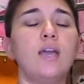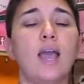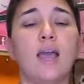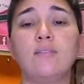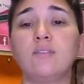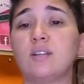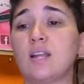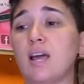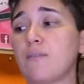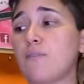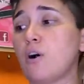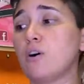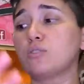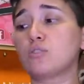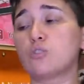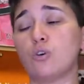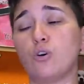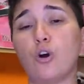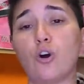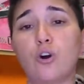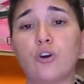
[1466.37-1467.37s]
And then I've
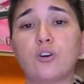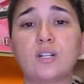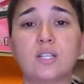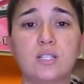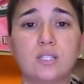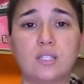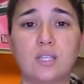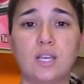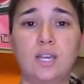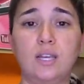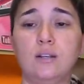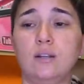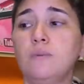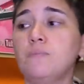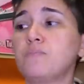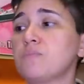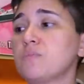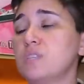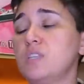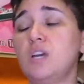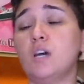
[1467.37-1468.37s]
also heard and
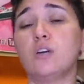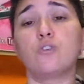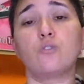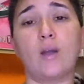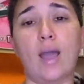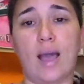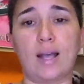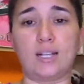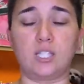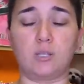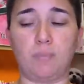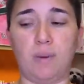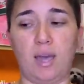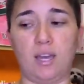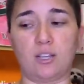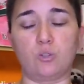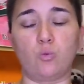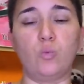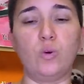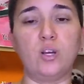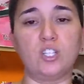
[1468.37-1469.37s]
seen the other
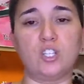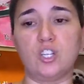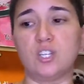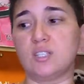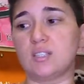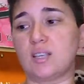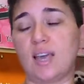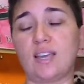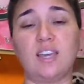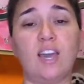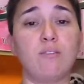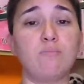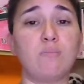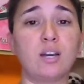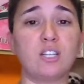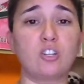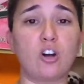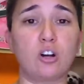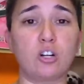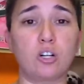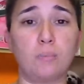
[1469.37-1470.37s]
aspect, which is I gave
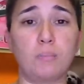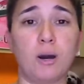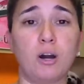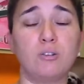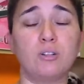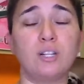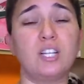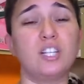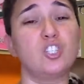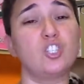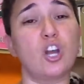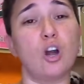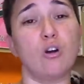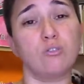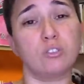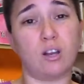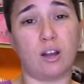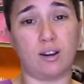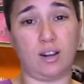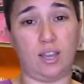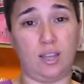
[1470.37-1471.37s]
my dog a bone and he
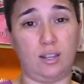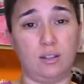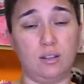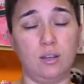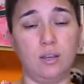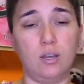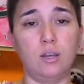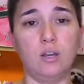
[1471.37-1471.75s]
choked on it.